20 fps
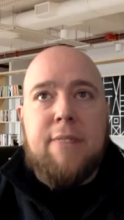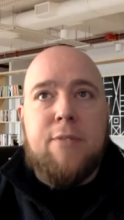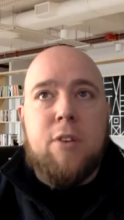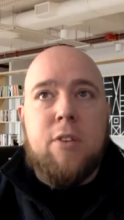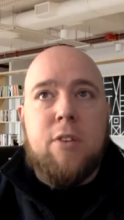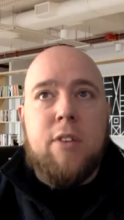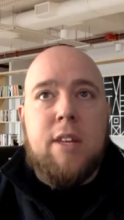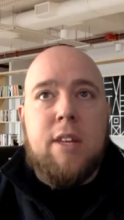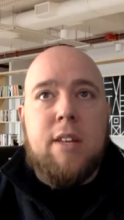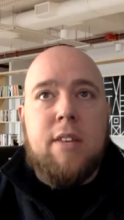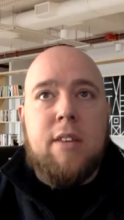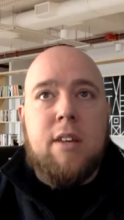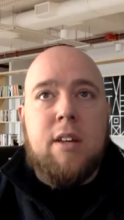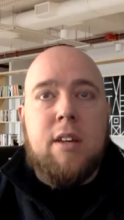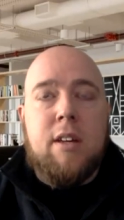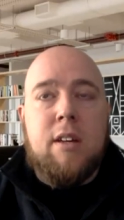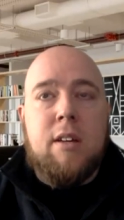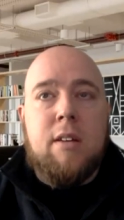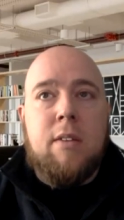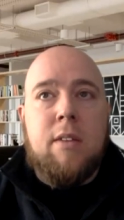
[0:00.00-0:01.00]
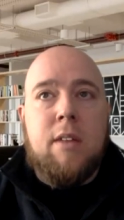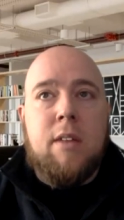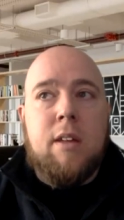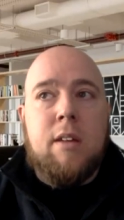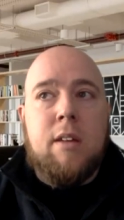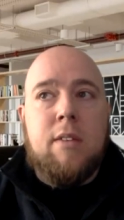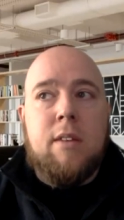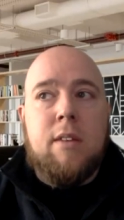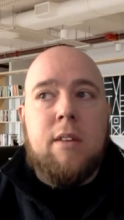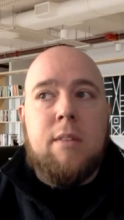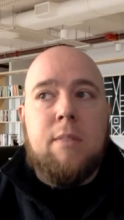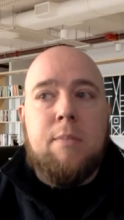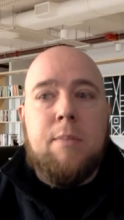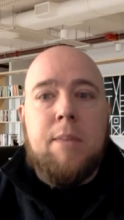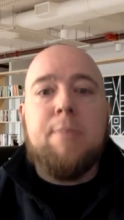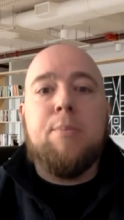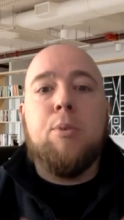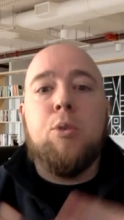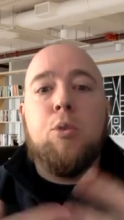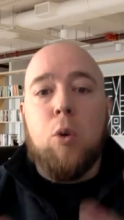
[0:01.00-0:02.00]
fascinating for
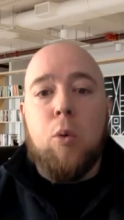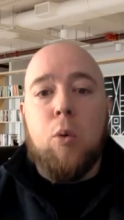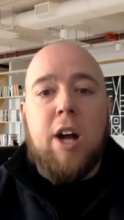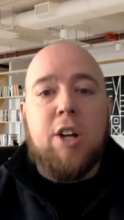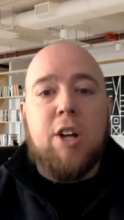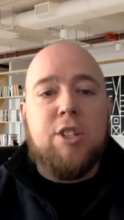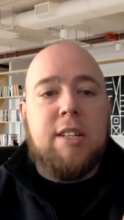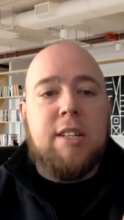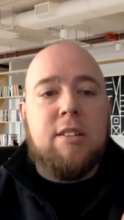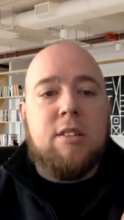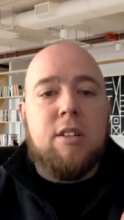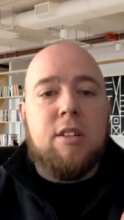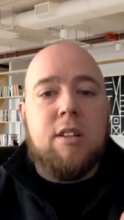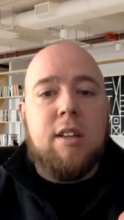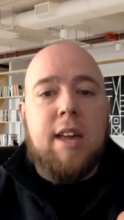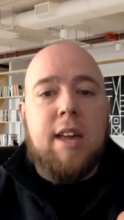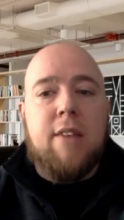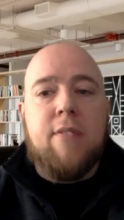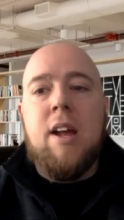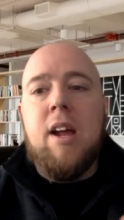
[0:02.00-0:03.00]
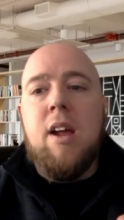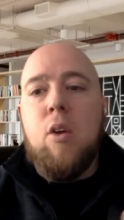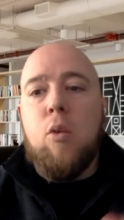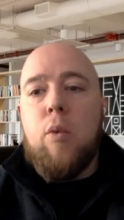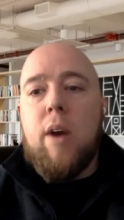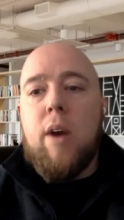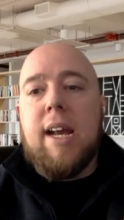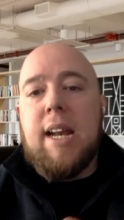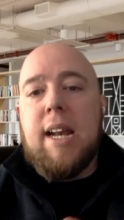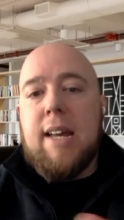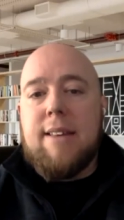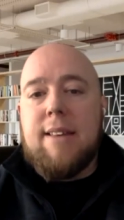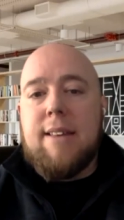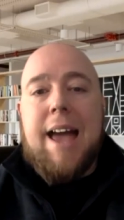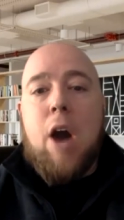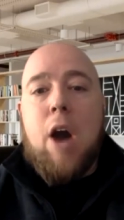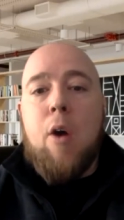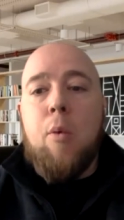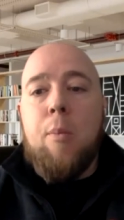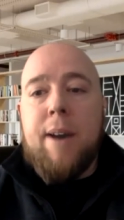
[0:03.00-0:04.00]
the people who are watching to kind of
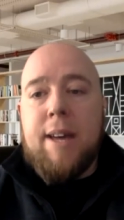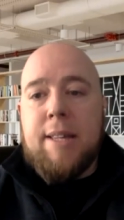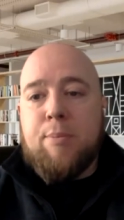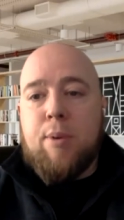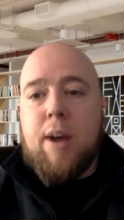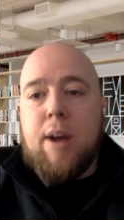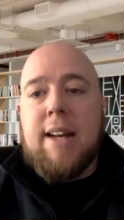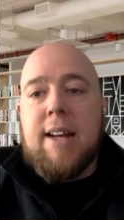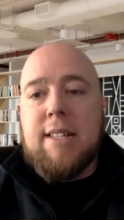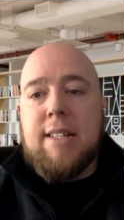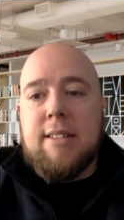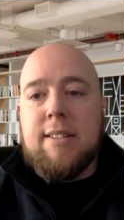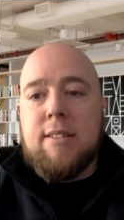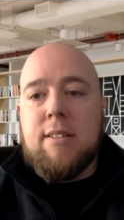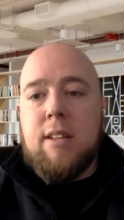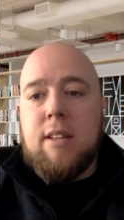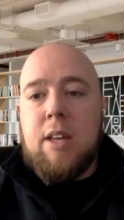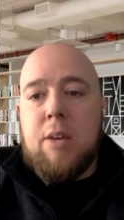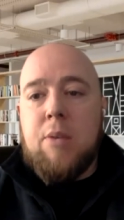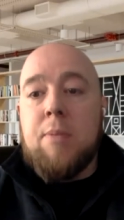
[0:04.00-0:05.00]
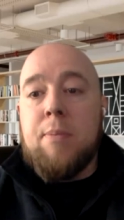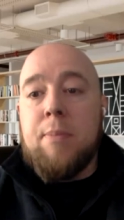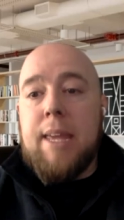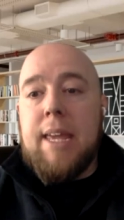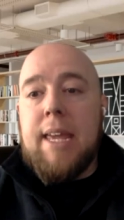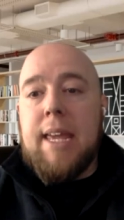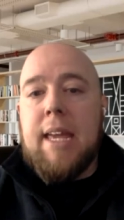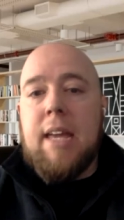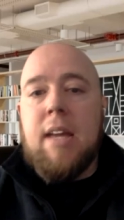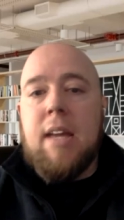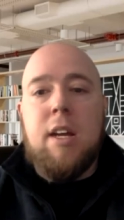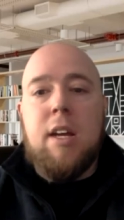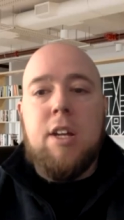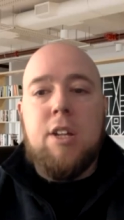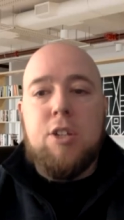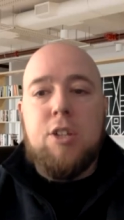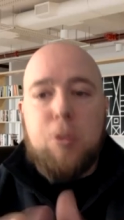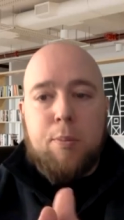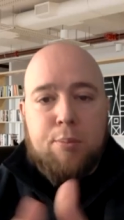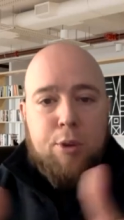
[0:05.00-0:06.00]
recognize how best practice it would
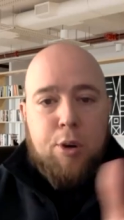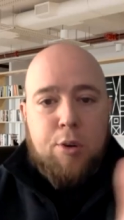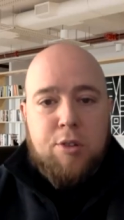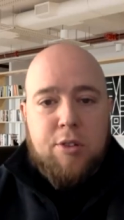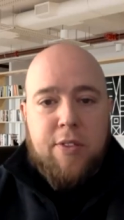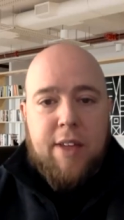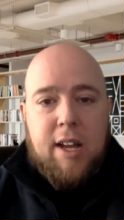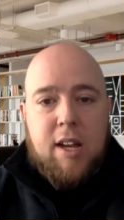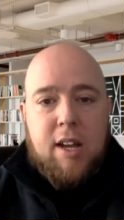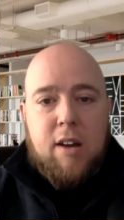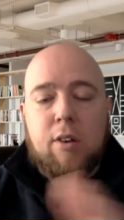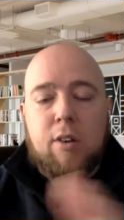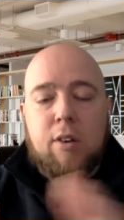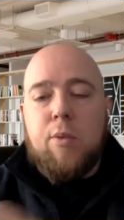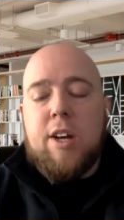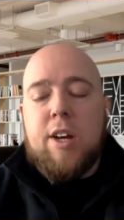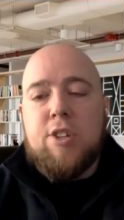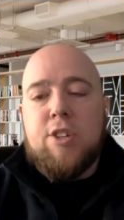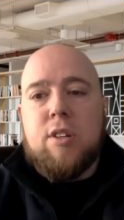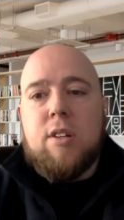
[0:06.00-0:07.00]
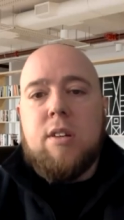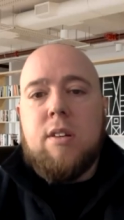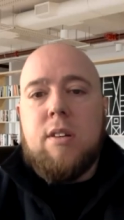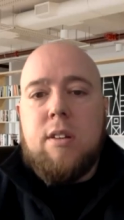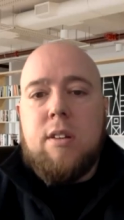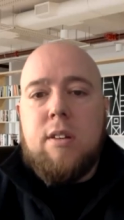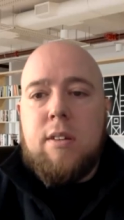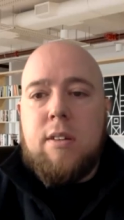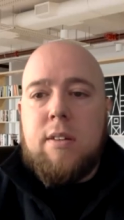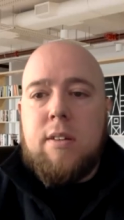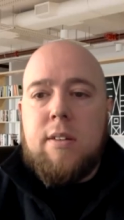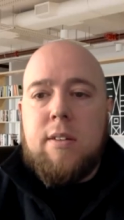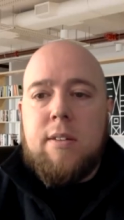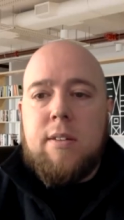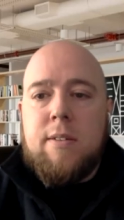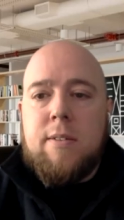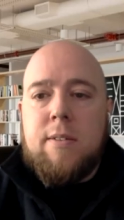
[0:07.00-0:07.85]
be to approach that question.